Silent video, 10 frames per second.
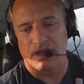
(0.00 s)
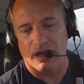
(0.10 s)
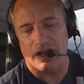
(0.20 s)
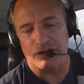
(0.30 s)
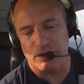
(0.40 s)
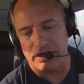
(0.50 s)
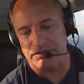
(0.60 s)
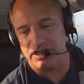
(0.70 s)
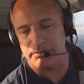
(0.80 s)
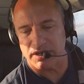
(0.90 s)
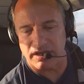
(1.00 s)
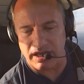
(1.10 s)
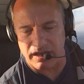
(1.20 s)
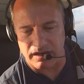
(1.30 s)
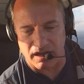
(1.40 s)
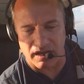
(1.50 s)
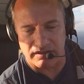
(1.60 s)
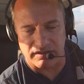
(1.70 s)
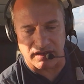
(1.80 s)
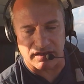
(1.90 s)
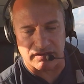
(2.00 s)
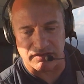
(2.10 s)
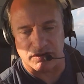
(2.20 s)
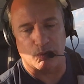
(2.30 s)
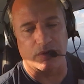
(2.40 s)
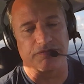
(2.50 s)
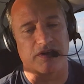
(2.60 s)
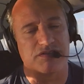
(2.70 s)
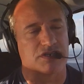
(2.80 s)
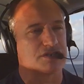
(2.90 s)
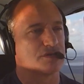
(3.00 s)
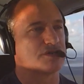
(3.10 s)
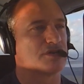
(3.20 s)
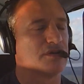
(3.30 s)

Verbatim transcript: I do have Lima and ident 15600.